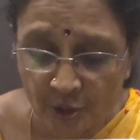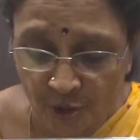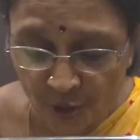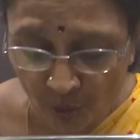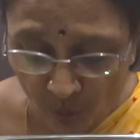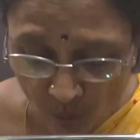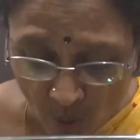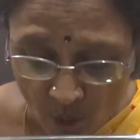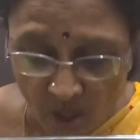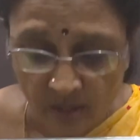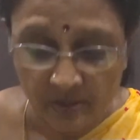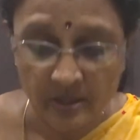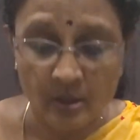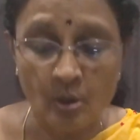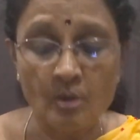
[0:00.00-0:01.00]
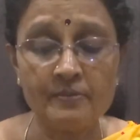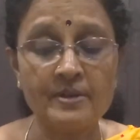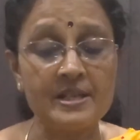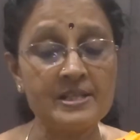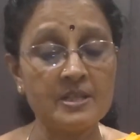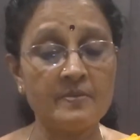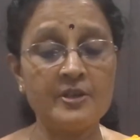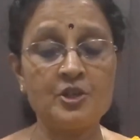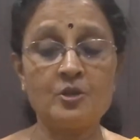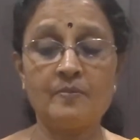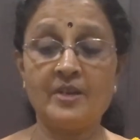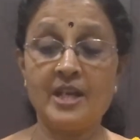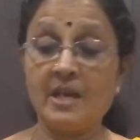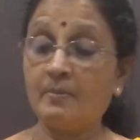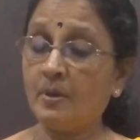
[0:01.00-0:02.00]
to show the law of conservation of
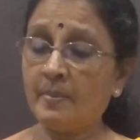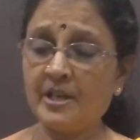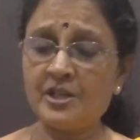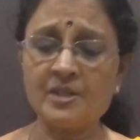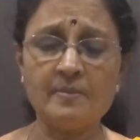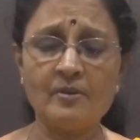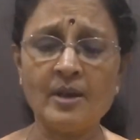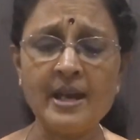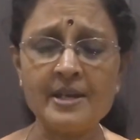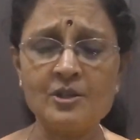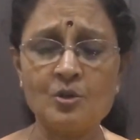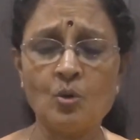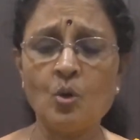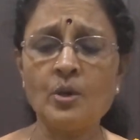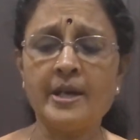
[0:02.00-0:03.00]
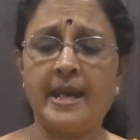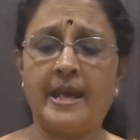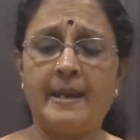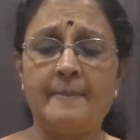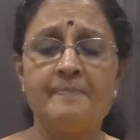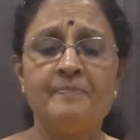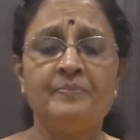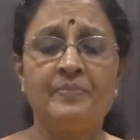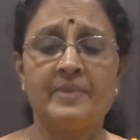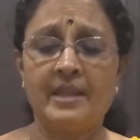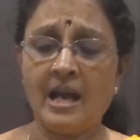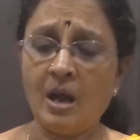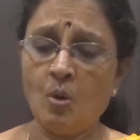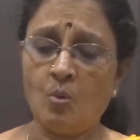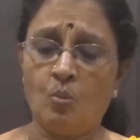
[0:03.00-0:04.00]
linear momentum, right? Okay,
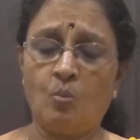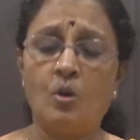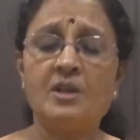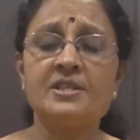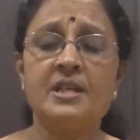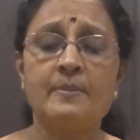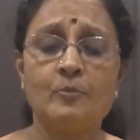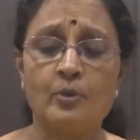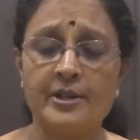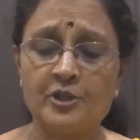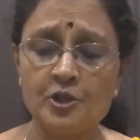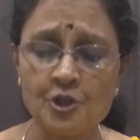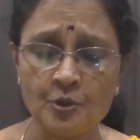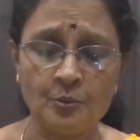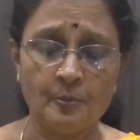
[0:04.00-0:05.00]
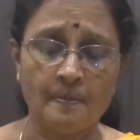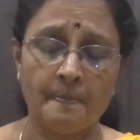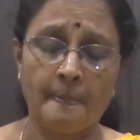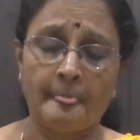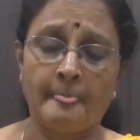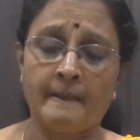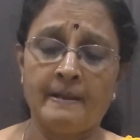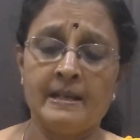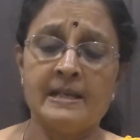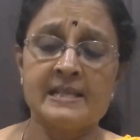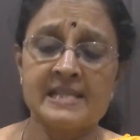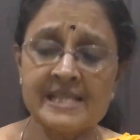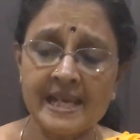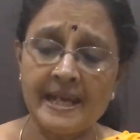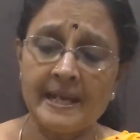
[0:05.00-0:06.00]
now what I'm going to do,
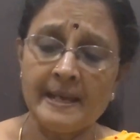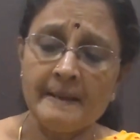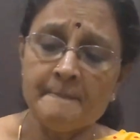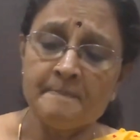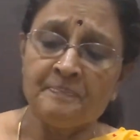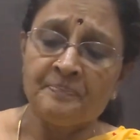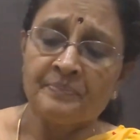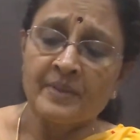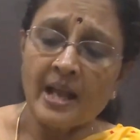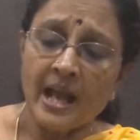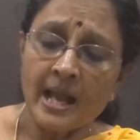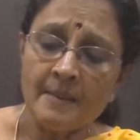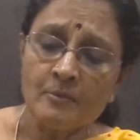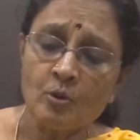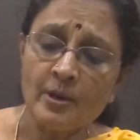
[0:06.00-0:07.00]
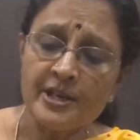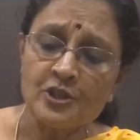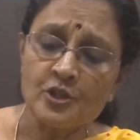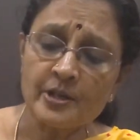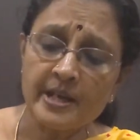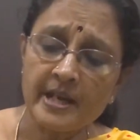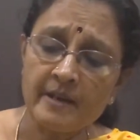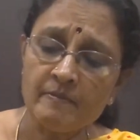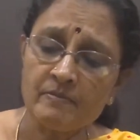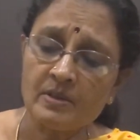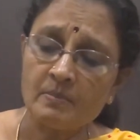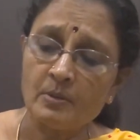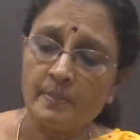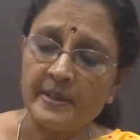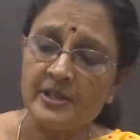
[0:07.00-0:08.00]
see, I'm going to give the
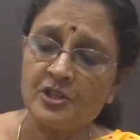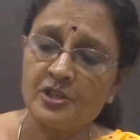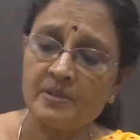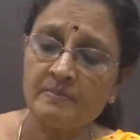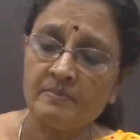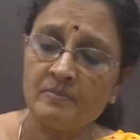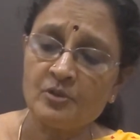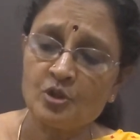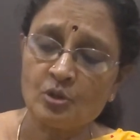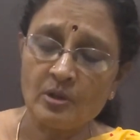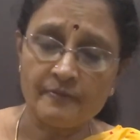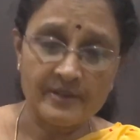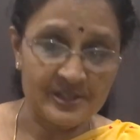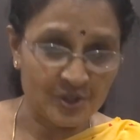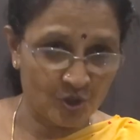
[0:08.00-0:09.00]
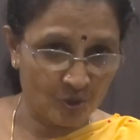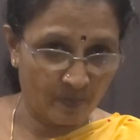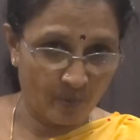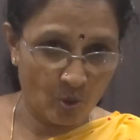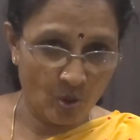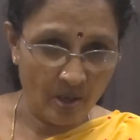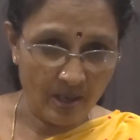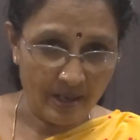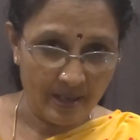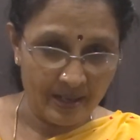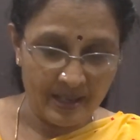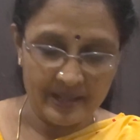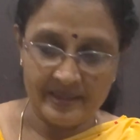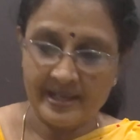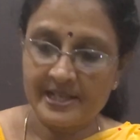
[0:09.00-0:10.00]
momentum to the first ball,
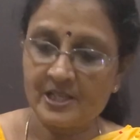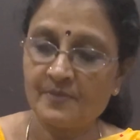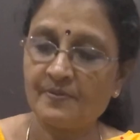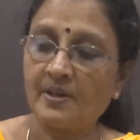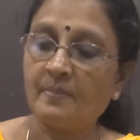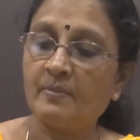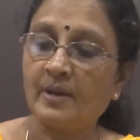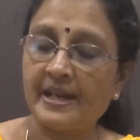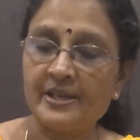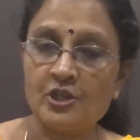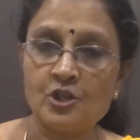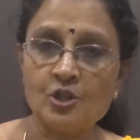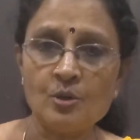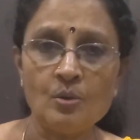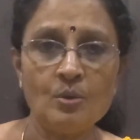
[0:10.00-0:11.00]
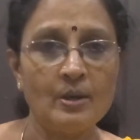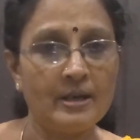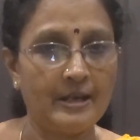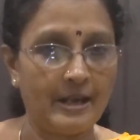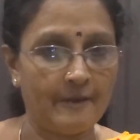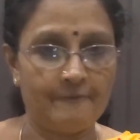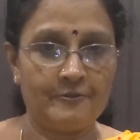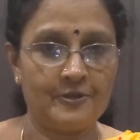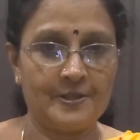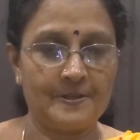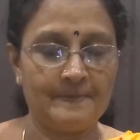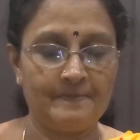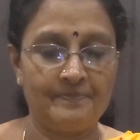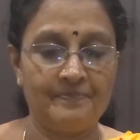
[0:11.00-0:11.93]
that is from right to left.